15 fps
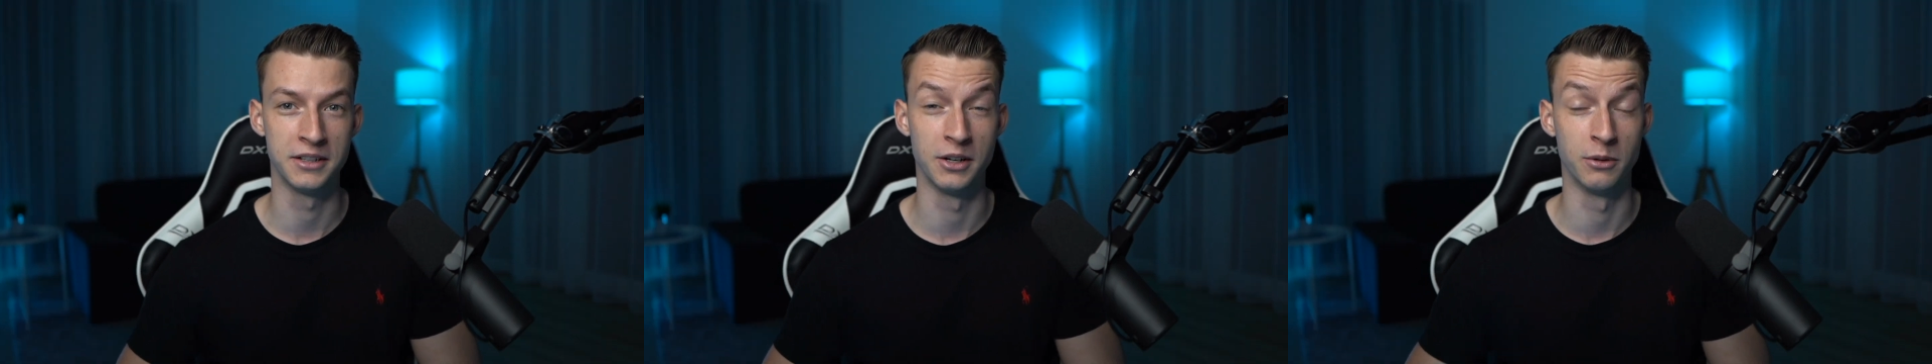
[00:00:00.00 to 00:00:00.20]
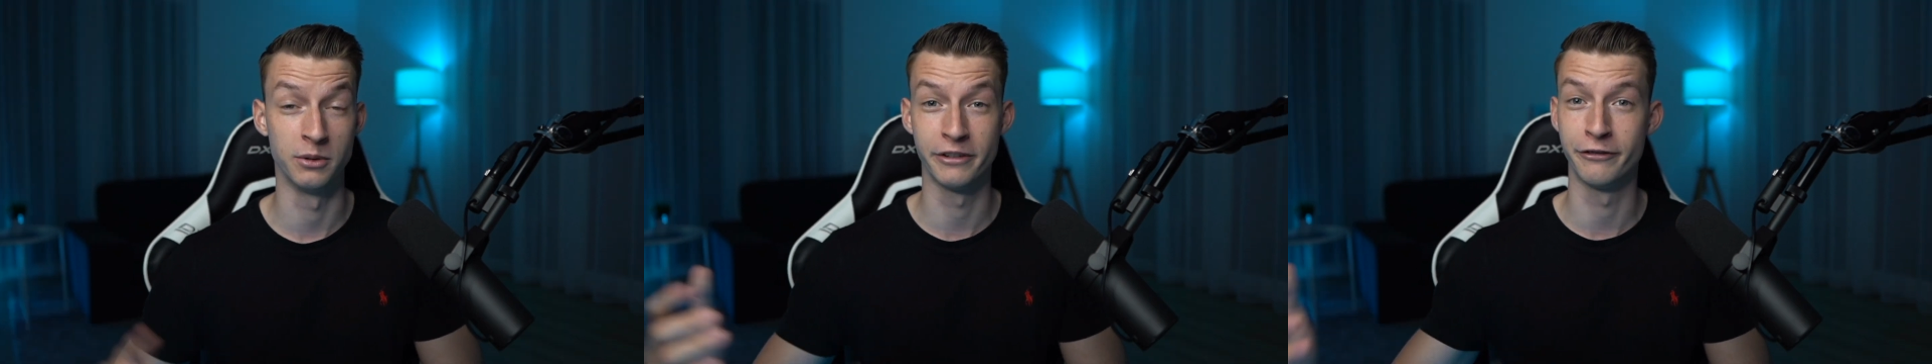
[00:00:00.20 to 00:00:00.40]

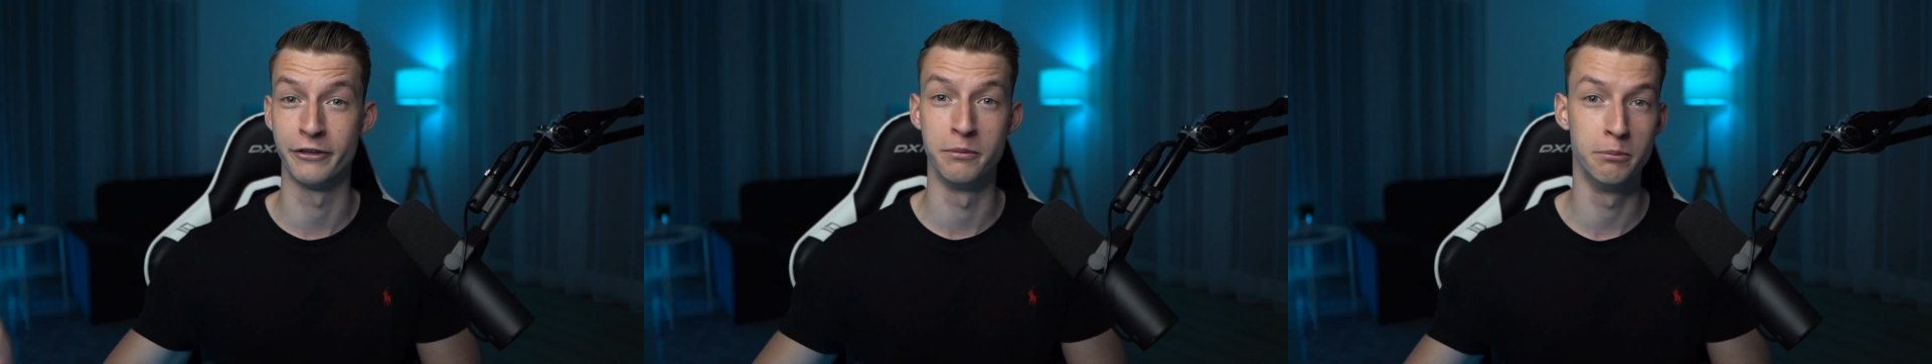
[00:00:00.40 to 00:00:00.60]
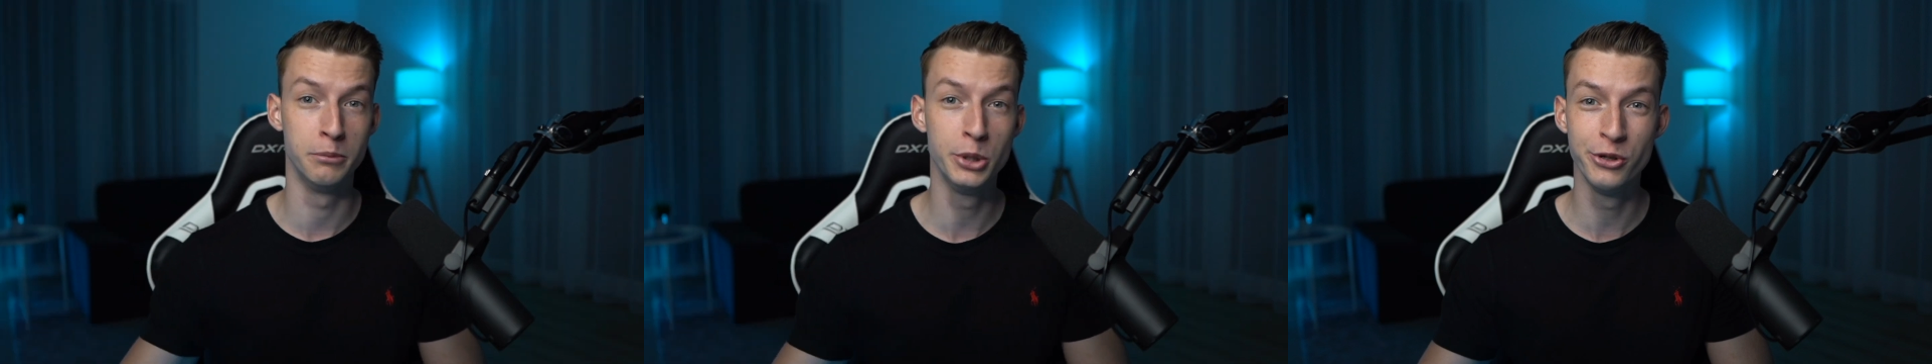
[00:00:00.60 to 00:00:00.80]
you know,
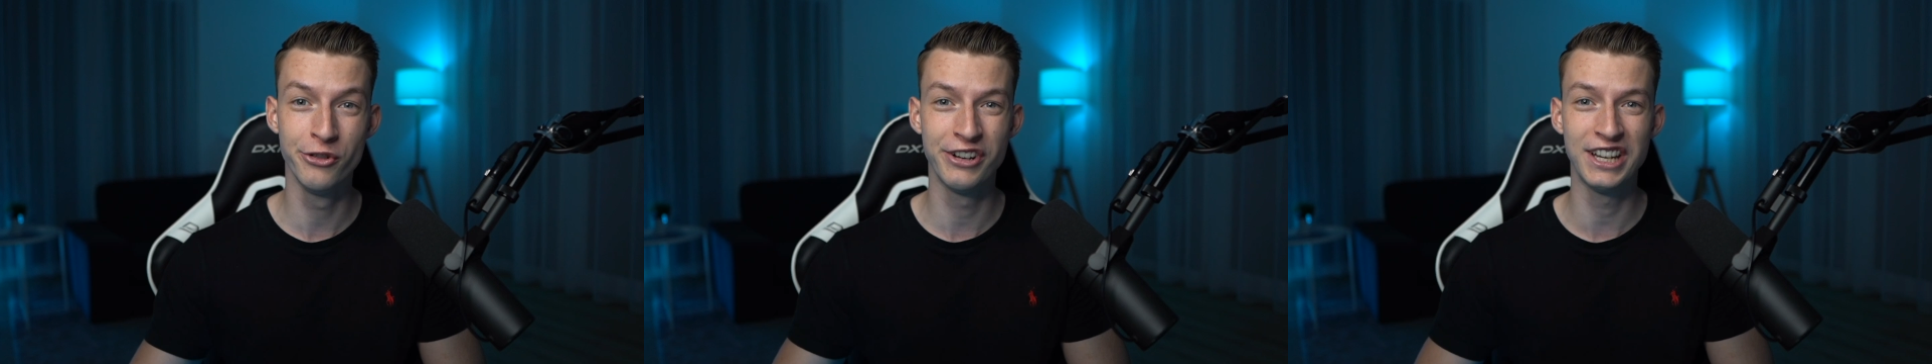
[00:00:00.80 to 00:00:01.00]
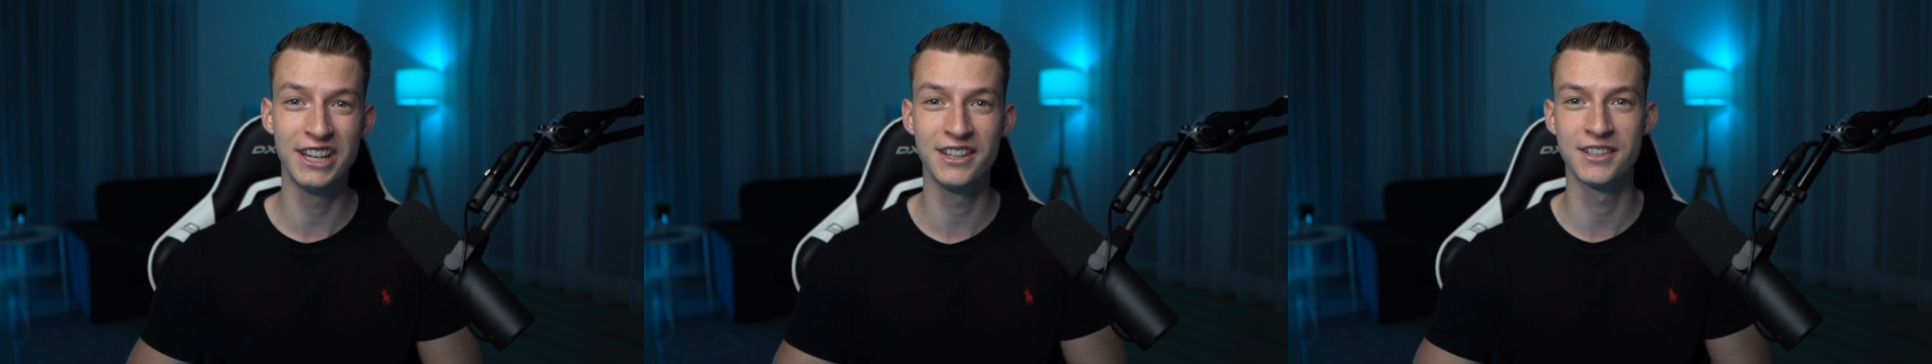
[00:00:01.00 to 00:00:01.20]
different
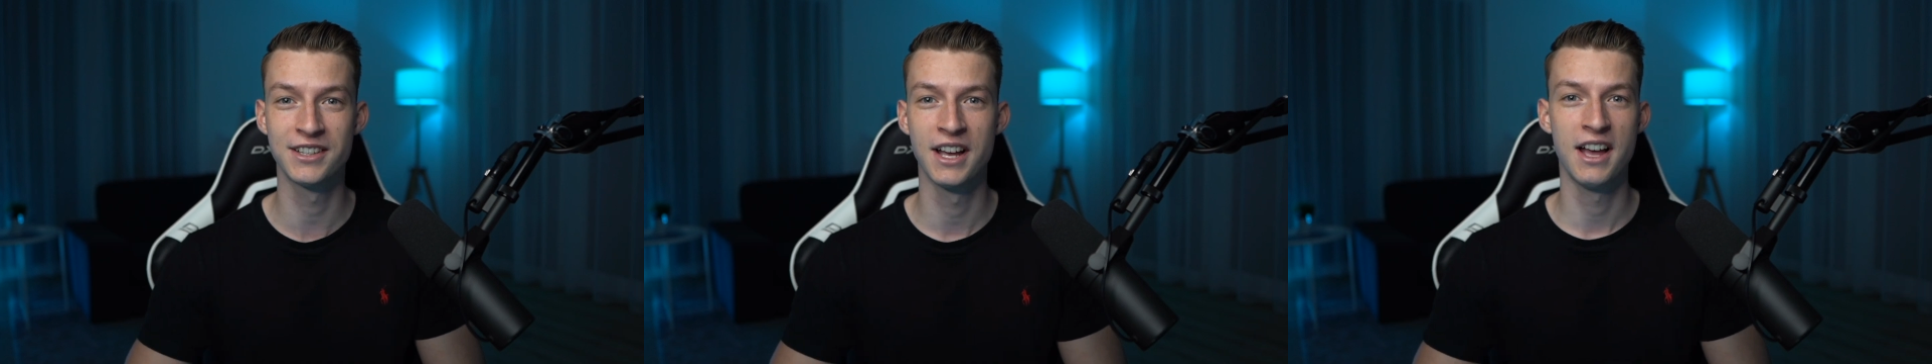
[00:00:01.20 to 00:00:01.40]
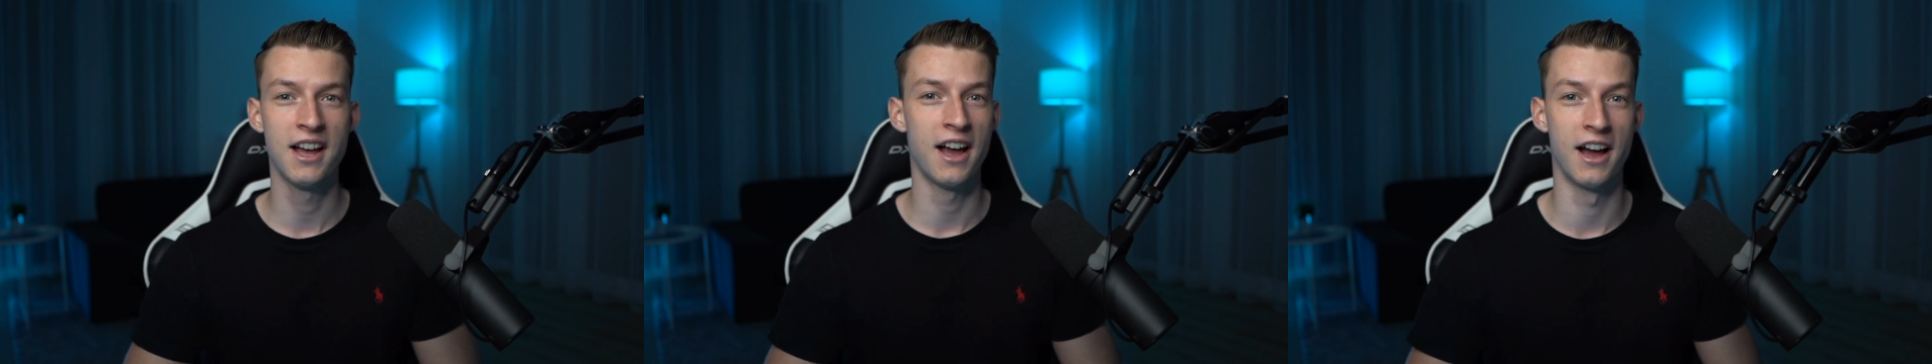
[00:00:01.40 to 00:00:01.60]
movies,
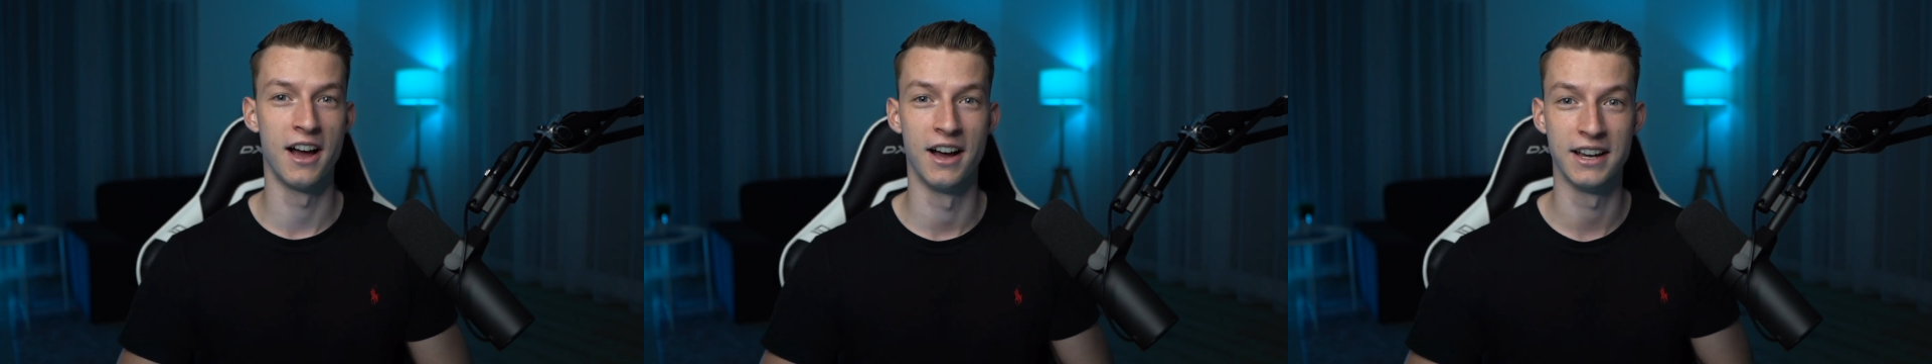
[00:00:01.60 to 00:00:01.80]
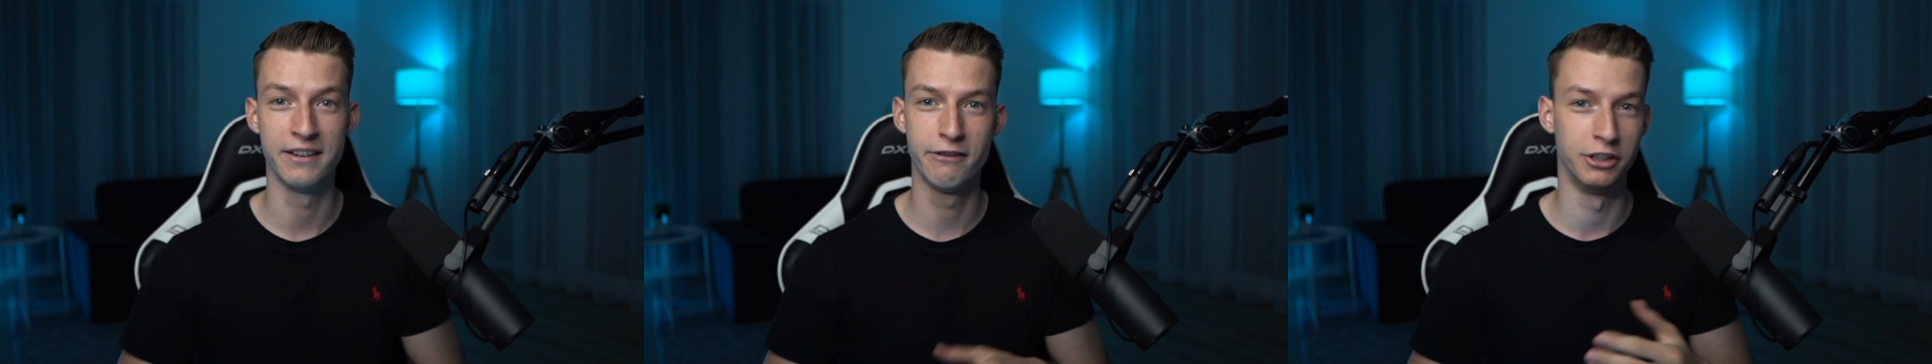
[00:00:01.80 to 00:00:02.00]

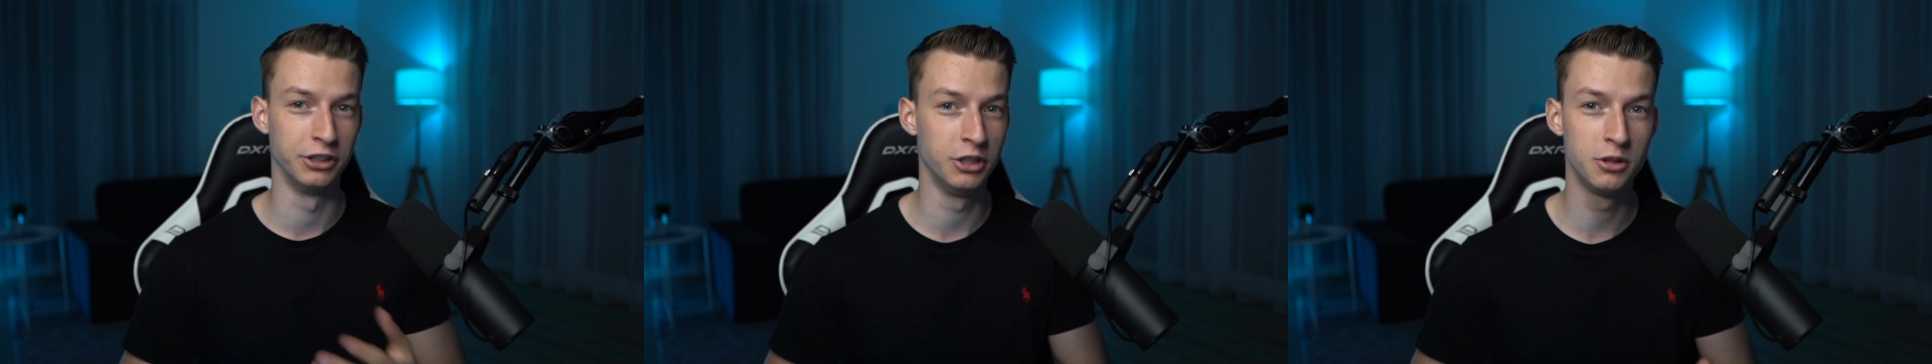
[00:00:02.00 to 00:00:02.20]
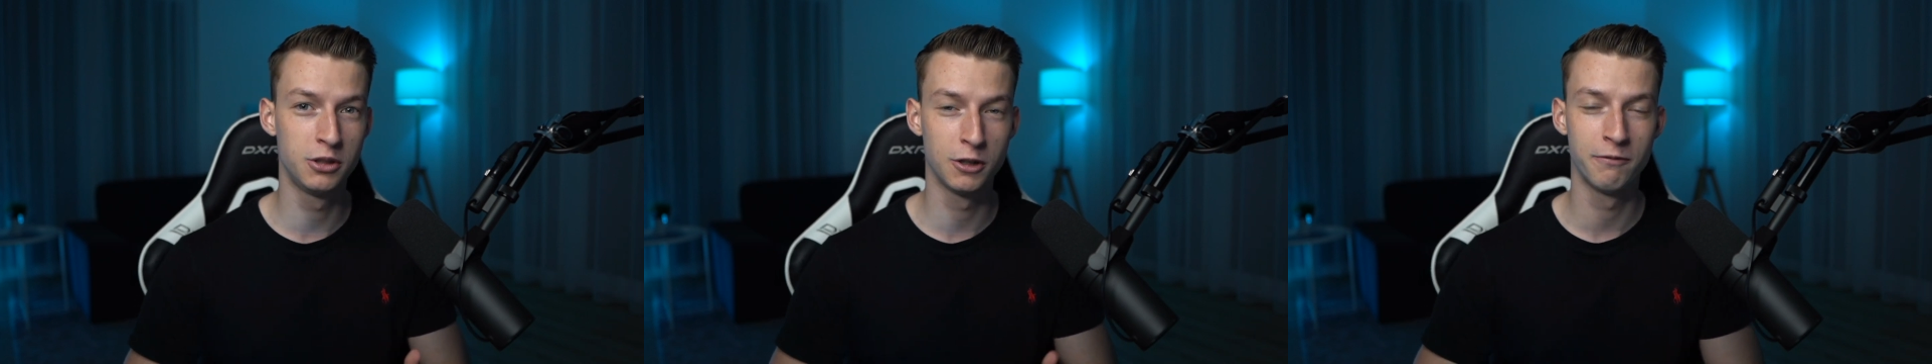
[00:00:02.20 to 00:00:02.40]
uh, even
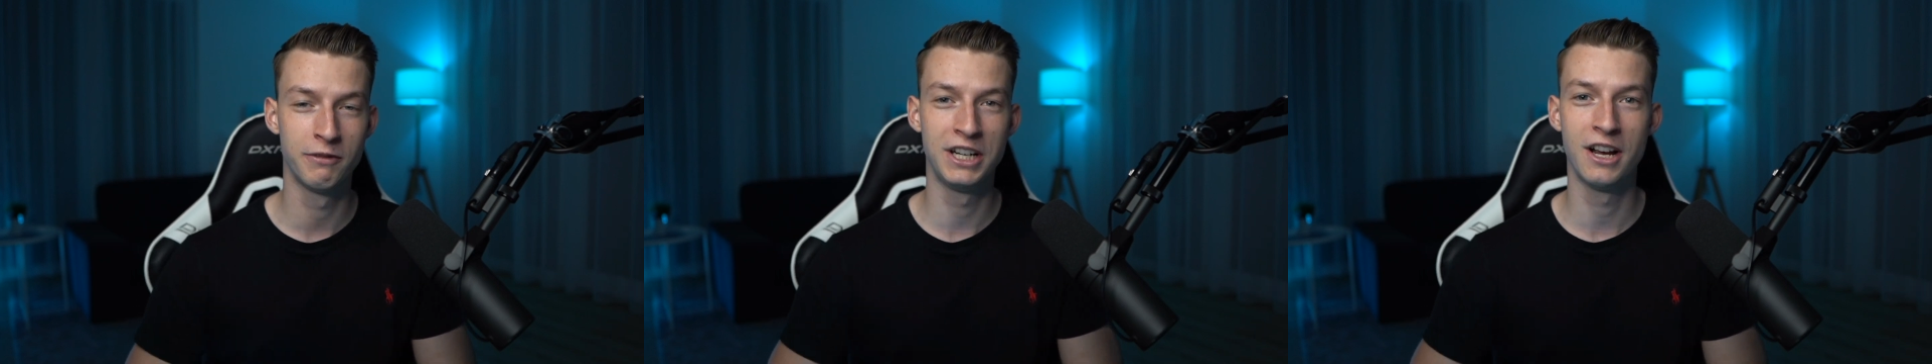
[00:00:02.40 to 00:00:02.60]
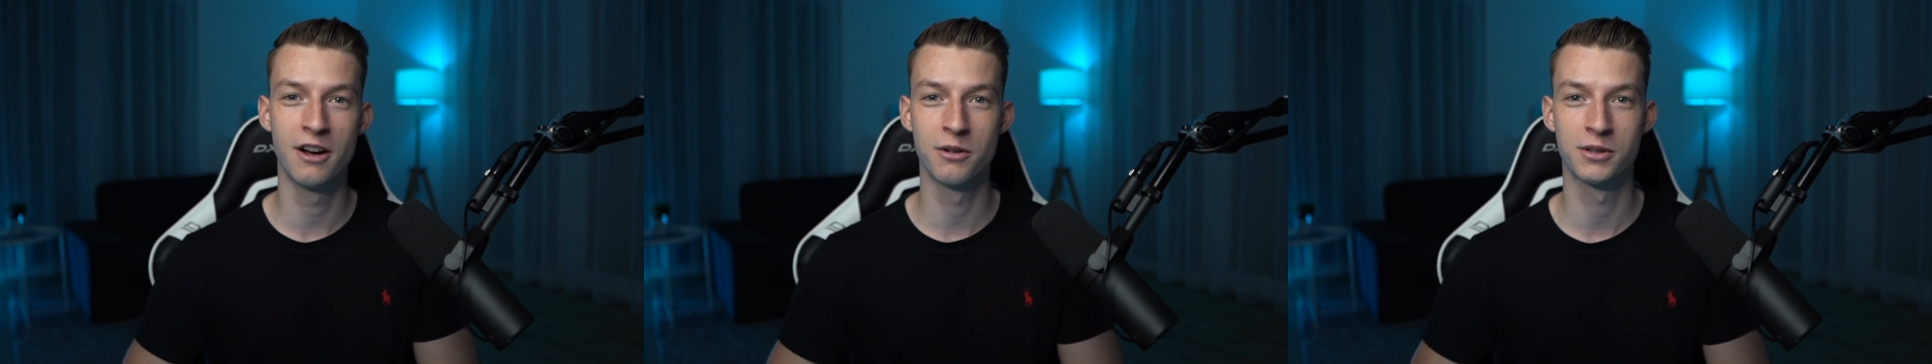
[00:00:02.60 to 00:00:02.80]
YouTube
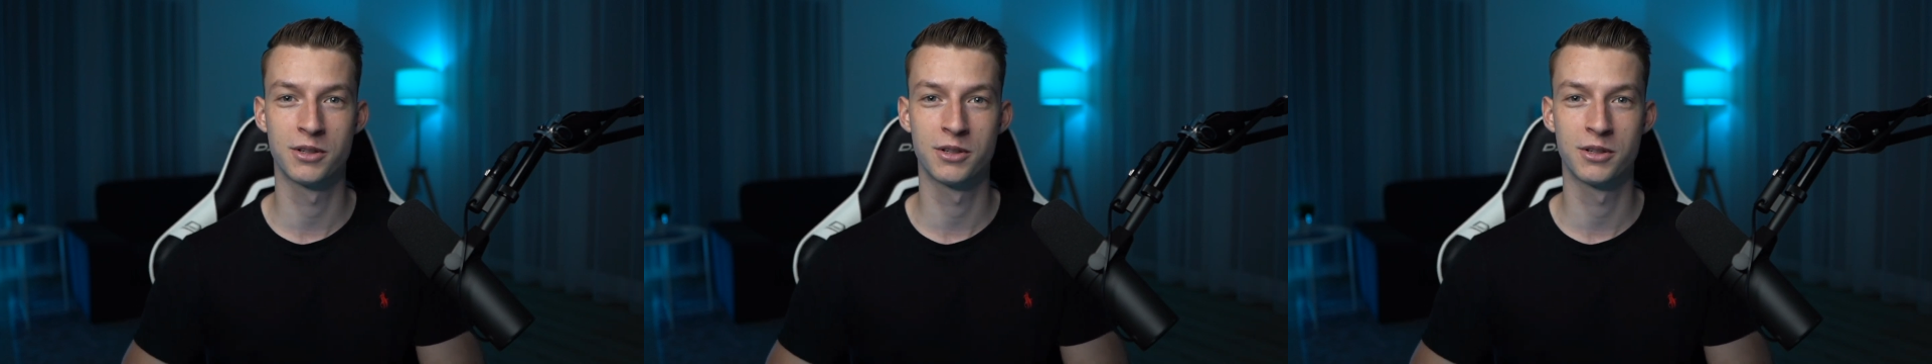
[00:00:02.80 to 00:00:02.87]
videos.